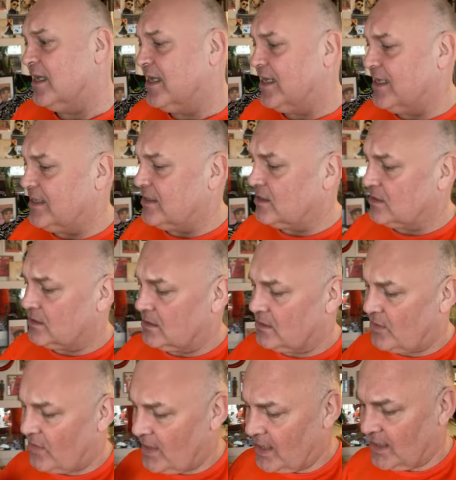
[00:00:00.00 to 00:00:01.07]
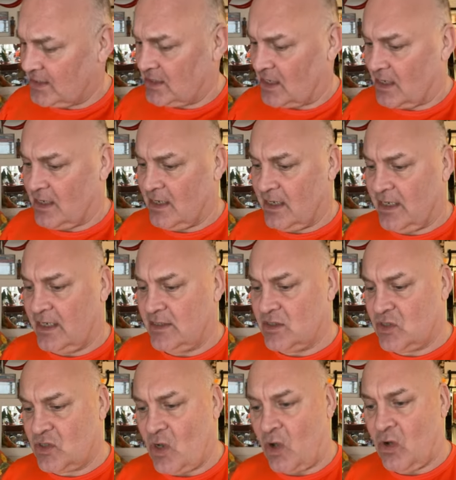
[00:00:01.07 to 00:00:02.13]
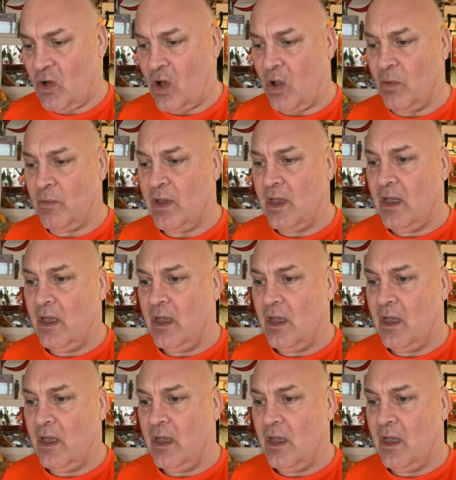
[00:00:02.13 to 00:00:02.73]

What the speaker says: in a theatre in Stockholm